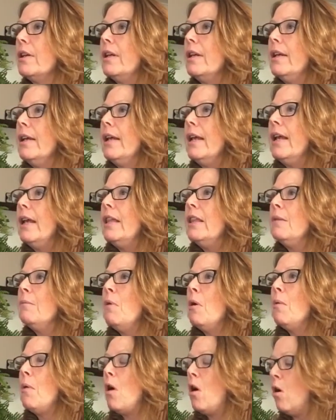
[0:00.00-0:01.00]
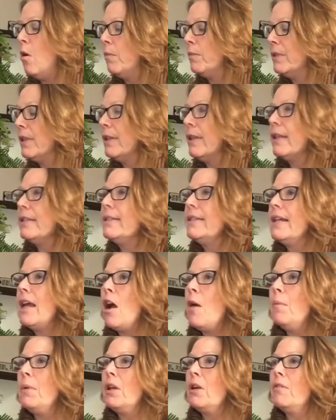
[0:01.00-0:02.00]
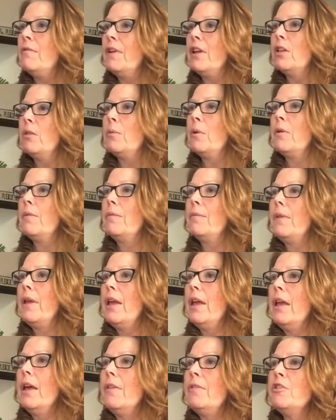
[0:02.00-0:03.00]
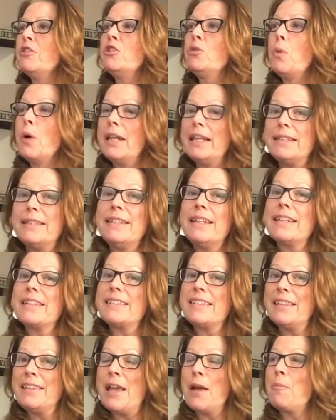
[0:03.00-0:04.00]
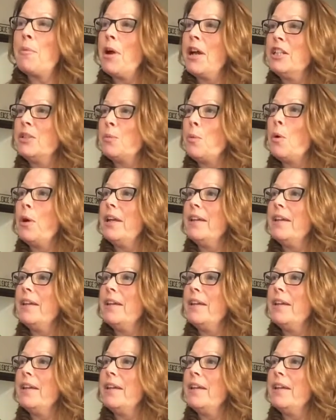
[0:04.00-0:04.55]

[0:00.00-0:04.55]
In the mobile homes, and let's see how many are available. There's 26 in that price point.